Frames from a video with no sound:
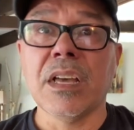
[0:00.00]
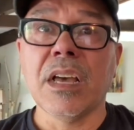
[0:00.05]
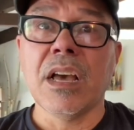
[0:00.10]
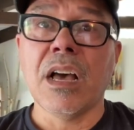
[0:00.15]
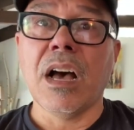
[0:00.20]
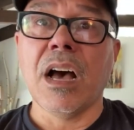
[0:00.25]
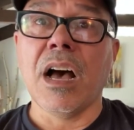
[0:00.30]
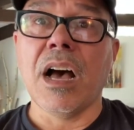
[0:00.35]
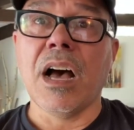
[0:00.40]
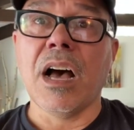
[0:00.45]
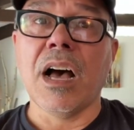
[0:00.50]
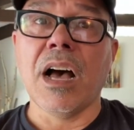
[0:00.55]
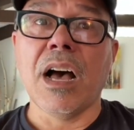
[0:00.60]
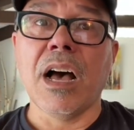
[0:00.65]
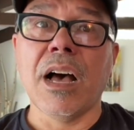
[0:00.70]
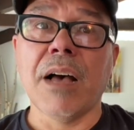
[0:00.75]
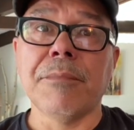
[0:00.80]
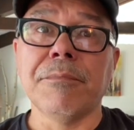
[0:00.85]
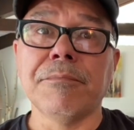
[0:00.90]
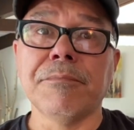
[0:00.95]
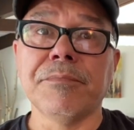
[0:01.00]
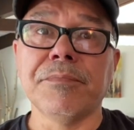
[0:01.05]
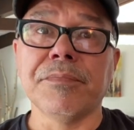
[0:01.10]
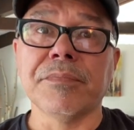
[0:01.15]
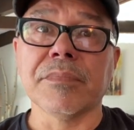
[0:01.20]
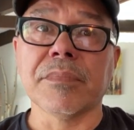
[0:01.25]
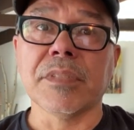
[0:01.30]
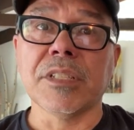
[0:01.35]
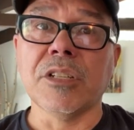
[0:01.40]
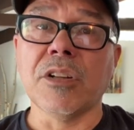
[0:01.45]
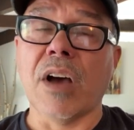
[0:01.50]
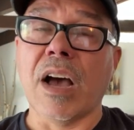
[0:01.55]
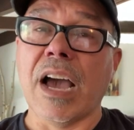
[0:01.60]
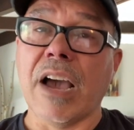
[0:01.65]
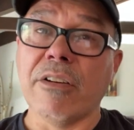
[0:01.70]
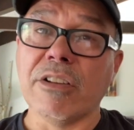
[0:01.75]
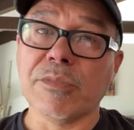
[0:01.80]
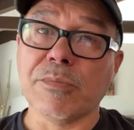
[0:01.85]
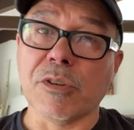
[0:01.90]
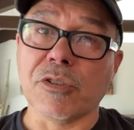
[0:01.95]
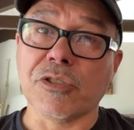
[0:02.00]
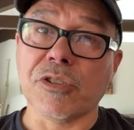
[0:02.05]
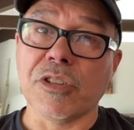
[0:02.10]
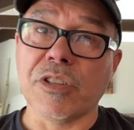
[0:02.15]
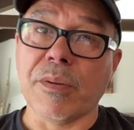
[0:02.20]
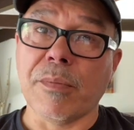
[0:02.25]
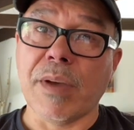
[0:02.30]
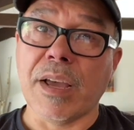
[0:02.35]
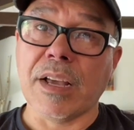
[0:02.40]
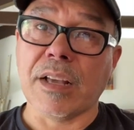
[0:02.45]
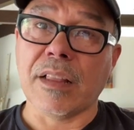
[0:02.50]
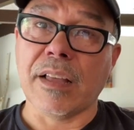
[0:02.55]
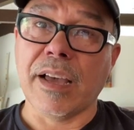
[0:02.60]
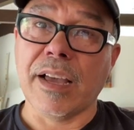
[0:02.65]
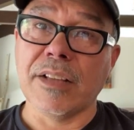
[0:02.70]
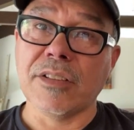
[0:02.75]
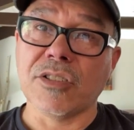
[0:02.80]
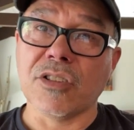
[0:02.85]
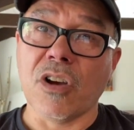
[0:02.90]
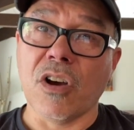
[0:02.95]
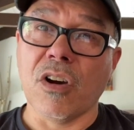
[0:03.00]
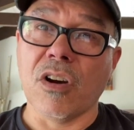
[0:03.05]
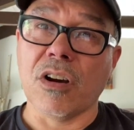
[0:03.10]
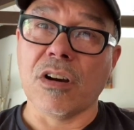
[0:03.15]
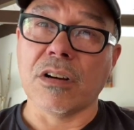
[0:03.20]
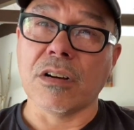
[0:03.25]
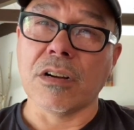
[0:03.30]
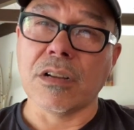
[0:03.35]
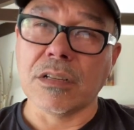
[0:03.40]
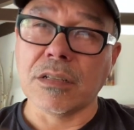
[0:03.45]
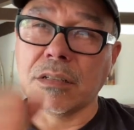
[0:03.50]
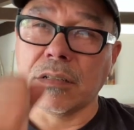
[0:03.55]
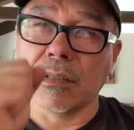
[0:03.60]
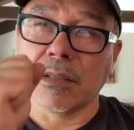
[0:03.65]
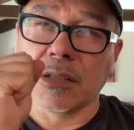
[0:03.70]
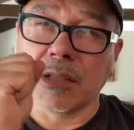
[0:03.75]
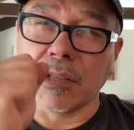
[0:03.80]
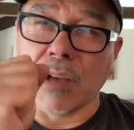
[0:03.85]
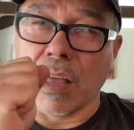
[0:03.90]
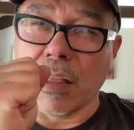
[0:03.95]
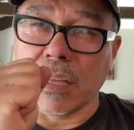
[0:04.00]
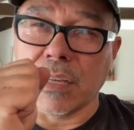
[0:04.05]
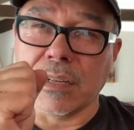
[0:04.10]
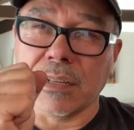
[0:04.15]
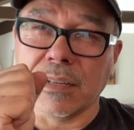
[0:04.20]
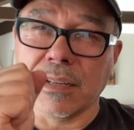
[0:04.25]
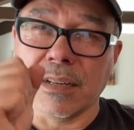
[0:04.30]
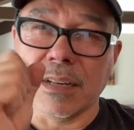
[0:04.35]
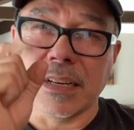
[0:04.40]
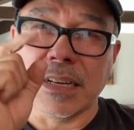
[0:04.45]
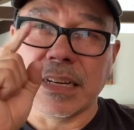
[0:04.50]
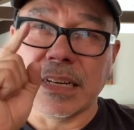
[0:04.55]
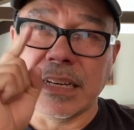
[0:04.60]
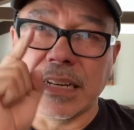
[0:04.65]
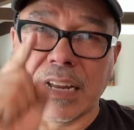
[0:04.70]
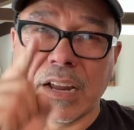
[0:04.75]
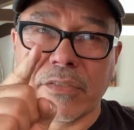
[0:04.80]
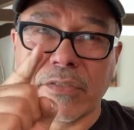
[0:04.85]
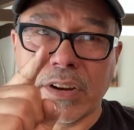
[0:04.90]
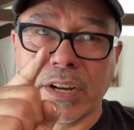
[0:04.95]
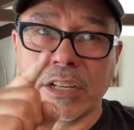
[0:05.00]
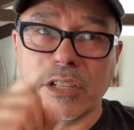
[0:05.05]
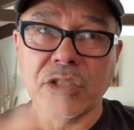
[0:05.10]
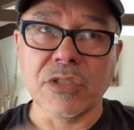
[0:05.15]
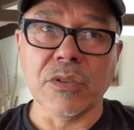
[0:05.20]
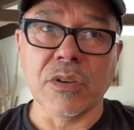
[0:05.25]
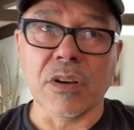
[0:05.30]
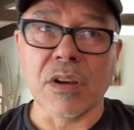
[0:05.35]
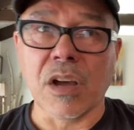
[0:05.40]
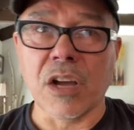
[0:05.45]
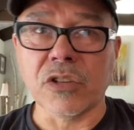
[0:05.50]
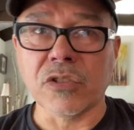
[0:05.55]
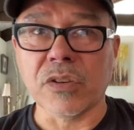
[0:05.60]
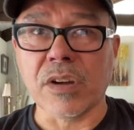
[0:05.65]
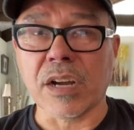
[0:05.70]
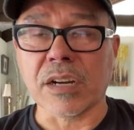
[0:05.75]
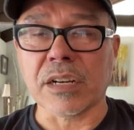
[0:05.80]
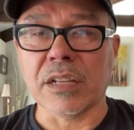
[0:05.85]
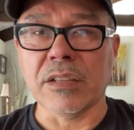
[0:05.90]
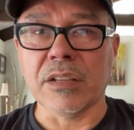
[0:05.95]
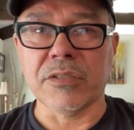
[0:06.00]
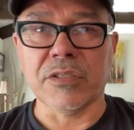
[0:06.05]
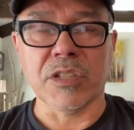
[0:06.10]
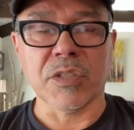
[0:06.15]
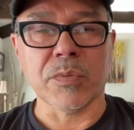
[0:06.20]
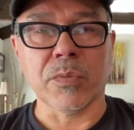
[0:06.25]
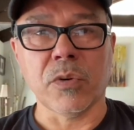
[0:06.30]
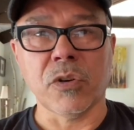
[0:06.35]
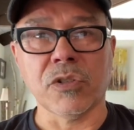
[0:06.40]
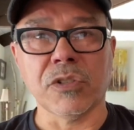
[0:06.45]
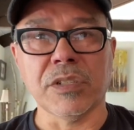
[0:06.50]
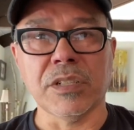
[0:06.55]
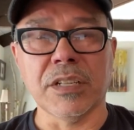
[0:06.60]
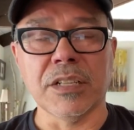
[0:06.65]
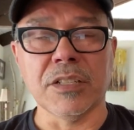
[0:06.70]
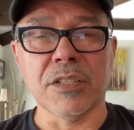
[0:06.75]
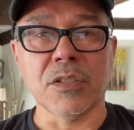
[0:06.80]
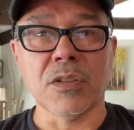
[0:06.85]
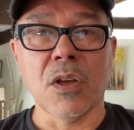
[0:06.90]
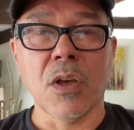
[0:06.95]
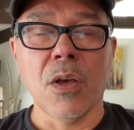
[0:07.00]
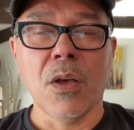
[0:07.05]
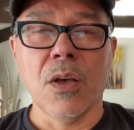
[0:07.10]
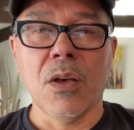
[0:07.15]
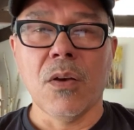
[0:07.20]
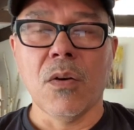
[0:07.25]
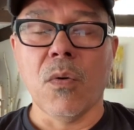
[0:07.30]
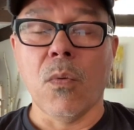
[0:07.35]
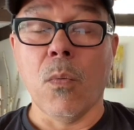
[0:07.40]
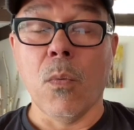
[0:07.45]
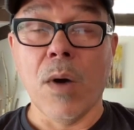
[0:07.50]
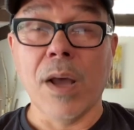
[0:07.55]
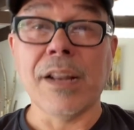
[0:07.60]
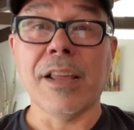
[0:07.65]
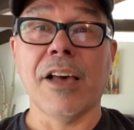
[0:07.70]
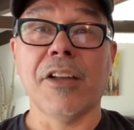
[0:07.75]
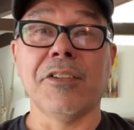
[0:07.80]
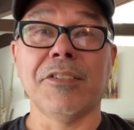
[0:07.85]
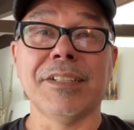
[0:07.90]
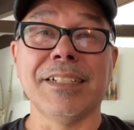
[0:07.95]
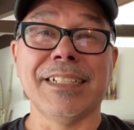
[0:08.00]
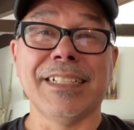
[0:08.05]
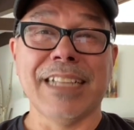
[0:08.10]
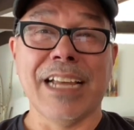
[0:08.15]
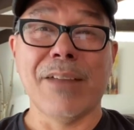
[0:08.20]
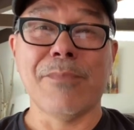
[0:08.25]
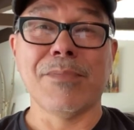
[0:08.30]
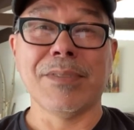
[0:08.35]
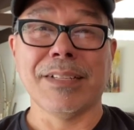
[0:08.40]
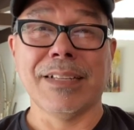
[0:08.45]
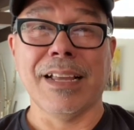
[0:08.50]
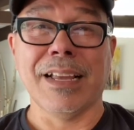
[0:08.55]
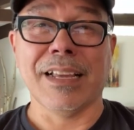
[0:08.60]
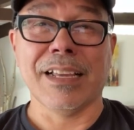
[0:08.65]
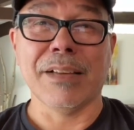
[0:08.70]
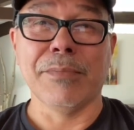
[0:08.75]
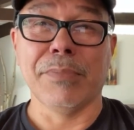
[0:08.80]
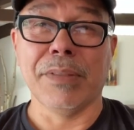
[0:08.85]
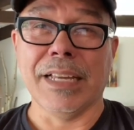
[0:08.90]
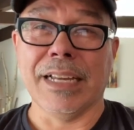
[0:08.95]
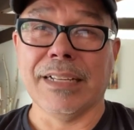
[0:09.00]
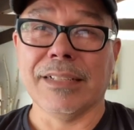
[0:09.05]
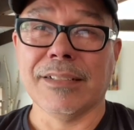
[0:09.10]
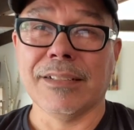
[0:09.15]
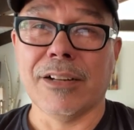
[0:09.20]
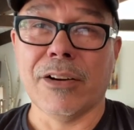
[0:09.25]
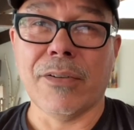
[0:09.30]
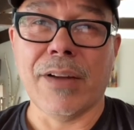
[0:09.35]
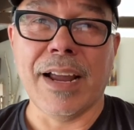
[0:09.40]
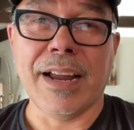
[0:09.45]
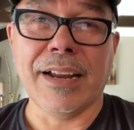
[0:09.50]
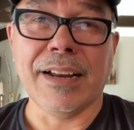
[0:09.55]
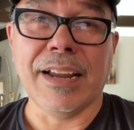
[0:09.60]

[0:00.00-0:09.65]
I always make sure that my clients are solid. Never into a contract unless this portion is 110% complete. All right.